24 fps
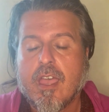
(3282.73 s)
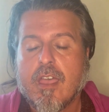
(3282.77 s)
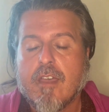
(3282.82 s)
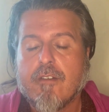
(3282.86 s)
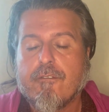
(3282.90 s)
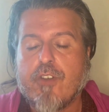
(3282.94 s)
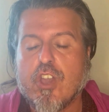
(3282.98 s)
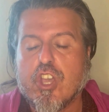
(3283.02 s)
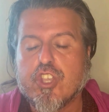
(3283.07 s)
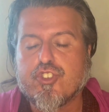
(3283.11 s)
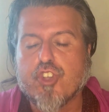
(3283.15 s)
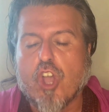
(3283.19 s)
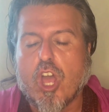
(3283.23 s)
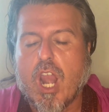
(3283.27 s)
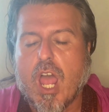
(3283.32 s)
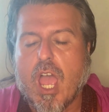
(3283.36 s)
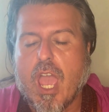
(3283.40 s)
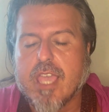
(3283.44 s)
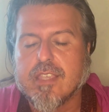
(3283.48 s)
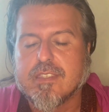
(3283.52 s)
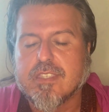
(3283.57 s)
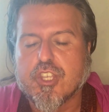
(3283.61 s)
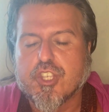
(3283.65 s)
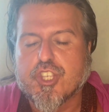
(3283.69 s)

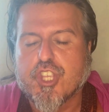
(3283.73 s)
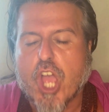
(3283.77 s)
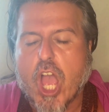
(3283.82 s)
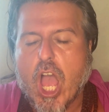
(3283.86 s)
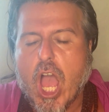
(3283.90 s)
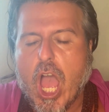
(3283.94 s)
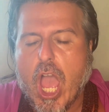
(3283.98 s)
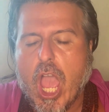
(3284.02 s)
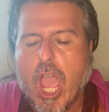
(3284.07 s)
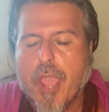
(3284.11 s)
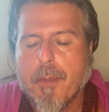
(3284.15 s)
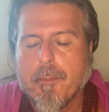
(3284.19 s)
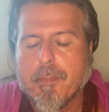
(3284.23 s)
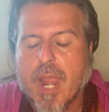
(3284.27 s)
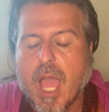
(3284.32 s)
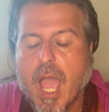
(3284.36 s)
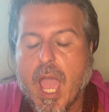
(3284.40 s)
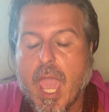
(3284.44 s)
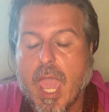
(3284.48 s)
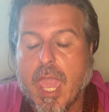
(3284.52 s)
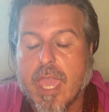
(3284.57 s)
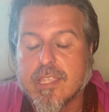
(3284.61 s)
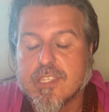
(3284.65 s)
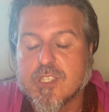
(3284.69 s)
Visualize the
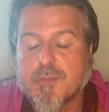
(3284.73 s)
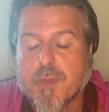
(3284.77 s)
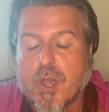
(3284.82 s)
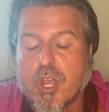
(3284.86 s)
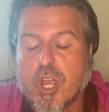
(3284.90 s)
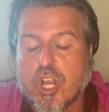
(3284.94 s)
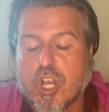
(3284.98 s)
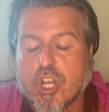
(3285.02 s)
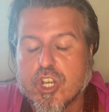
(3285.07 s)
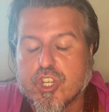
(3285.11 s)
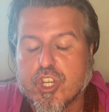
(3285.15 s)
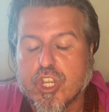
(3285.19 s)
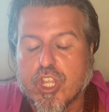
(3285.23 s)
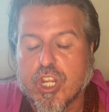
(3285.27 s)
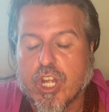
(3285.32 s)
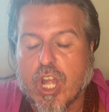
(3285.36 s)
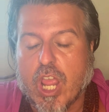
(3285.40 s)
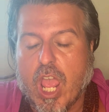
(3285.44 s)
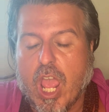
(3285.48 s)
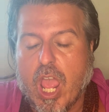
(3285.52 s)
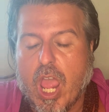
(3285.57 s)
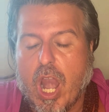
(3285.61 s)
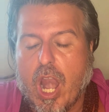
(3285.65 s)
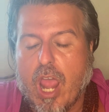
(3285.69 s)
timelines merging,
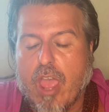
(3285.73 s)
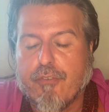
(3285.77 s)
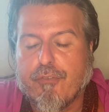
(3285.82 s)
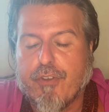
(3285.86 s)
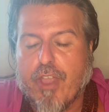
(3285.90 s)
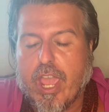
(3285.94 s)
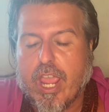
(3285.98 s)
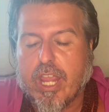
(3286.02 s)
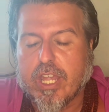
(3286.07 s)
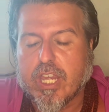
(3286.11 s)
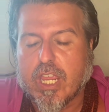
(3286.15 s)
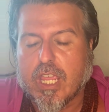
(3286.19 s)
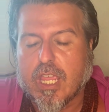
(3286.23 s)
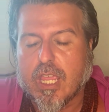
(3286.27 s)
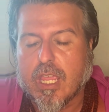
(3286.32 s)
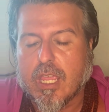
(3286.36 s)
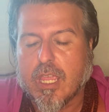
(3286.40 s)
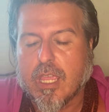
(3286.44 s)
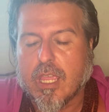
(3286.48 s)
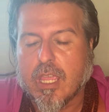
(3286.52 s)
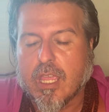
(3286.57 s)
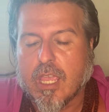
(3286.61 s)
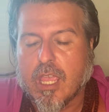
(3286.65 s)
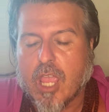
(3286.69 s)

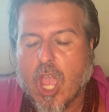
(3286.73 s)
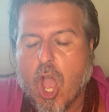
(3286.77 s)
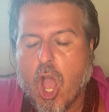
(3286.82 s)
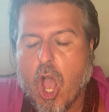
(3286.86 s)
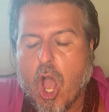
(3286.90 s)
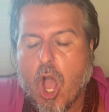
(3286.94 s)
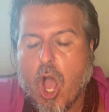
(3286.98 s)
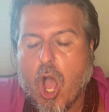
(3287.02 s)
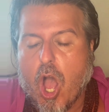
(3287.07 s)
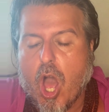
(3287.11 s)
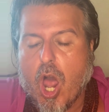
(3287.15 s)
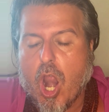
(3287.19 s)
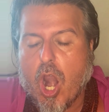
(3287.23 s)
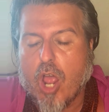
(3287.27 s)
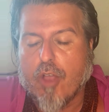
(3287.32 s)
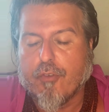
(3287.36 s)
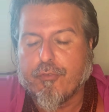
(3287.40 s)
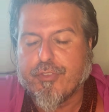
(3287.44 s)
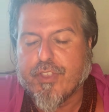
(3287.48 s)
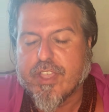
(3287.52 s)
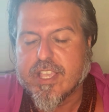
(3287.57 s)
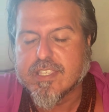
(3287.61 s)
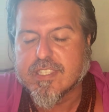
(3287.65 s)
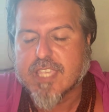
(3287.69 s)
elevating, all
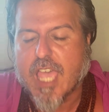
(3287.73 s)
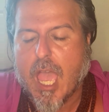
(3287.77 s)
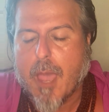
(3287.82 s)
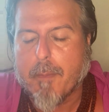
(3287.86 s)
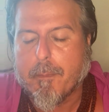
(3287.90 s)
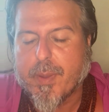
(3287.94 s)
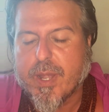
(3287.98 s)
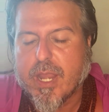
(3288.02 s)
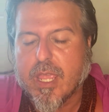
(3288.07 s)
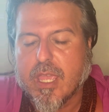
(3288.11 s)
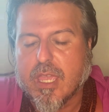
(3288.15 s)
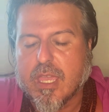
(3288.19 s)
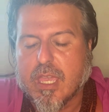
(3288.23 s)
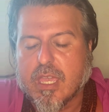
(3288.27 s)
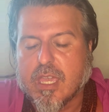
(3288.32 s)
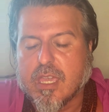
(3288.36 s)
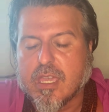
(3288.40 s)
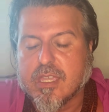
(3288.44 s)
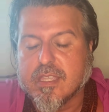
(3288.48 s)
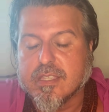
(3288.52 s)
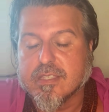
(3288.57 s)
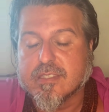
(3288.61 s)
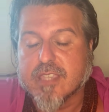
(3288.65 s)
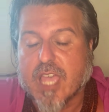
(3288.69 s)
of this happening
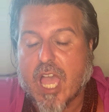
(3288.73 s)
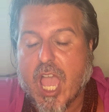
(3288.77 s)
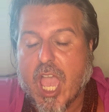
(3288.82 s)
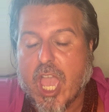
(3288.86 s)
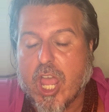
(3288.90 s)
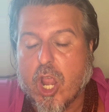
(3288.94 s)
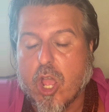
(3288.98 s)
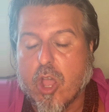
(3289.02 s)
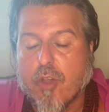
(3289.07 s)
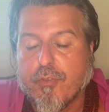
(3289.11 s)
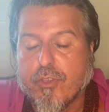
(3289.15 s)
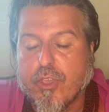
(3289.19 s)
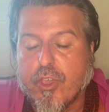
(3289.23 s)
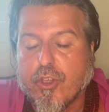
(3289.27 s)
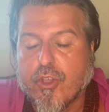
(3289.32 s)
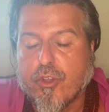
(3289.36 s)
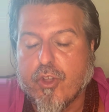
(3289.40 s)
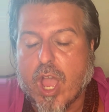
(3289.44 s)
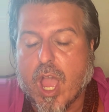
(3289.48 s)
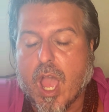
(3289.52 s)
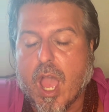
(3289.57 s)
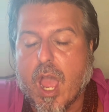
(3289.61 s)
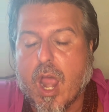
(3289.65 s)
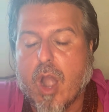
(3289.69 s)
inside of you,
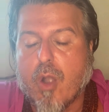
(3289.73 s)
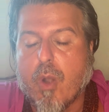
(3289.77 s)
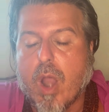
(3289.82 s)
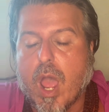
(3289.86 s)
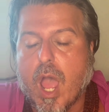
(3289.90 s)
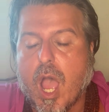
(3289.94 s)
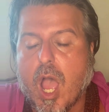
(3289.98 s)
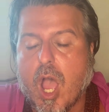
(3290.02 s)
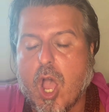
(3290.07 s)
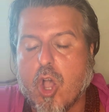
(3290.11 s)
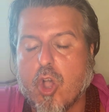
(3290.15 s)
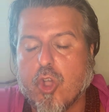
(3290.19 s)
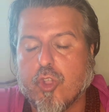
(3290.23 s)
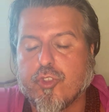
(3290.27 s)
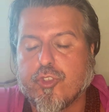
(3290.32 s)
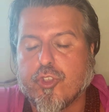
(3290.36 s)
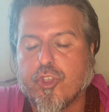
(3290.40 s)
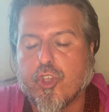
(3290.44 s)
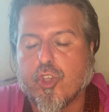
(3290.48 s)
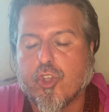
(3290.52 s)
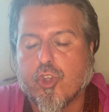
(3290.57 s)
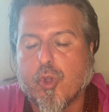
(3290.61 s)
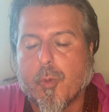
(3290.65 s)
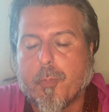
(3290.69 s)
around
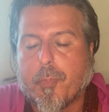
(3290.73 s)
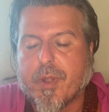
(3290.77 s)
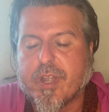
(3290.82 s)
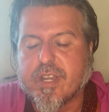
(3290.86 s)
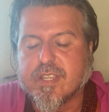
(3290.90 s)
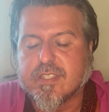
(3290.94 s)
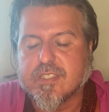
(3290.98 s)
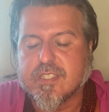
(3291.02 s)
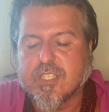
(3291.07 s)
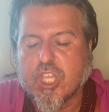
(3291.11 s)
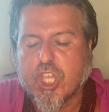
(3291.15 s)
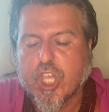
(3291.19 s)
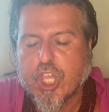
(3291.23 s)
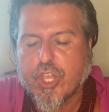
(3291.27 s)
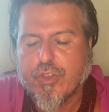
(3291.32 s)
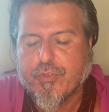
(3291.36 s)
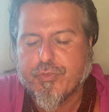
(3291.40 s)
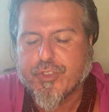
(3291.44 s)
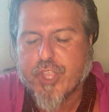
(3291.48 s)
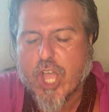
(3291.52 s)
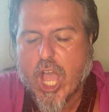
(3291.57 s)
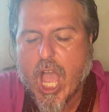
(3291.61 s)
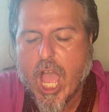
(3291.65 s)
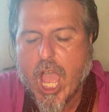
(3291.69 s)
you.
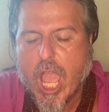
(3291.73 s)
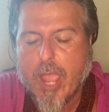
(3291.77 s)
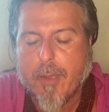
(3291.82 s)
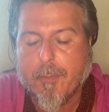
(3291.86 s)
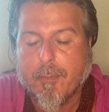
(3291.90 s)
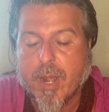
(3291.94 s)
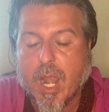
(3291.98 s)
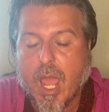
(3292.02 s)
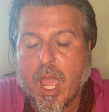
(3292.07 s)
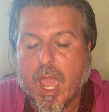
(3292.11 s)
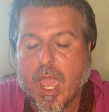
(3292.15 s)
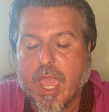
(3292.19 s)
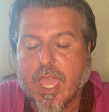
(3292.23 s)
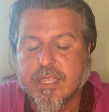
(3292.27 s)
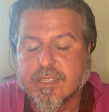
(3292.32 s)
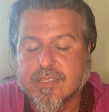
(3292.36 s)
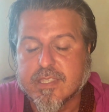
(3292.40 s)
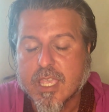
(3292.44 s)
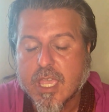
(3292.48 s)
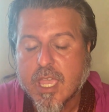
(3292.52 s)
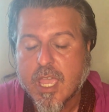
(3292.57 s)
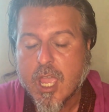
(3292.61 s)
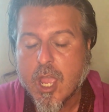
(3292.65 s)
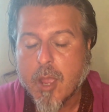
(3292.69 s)
Perceive timelines
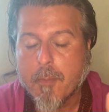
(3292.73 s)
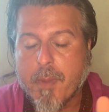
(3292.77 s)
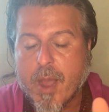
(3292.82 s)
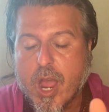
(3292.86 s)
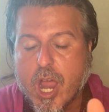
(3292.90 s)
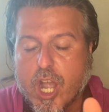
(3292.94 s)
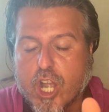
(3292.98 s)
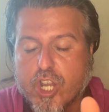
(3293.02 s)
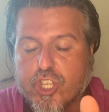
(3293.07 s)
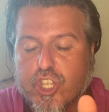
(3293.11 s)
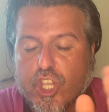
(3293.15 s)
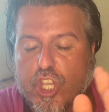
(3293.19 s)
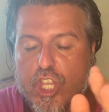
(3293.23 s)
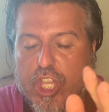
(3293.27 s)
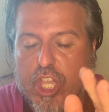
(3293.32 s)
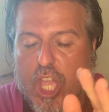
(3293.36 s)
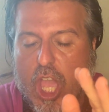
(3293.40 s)
merging,